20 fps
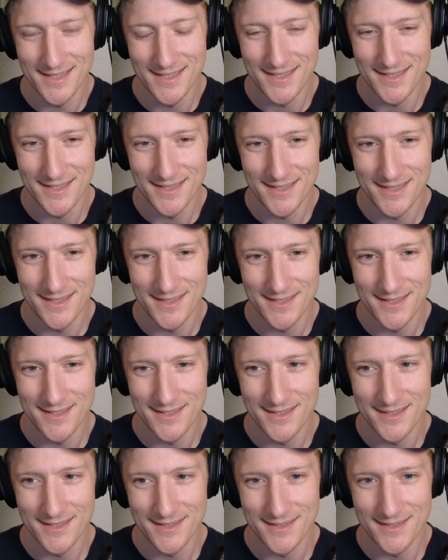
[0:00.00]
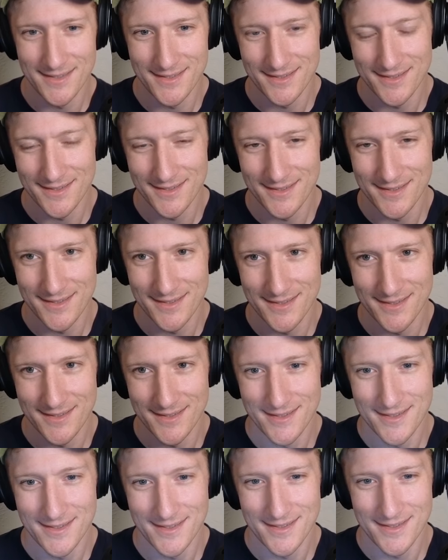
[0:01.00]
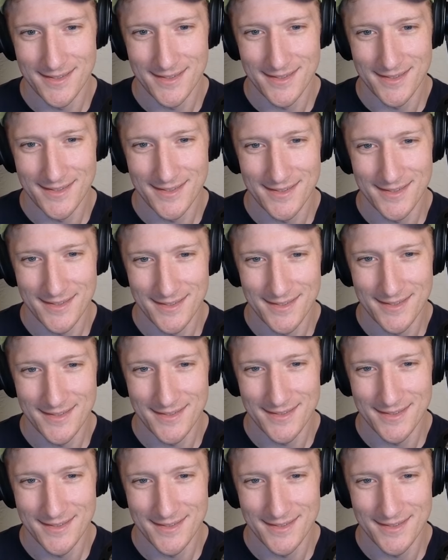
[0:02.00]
(silent)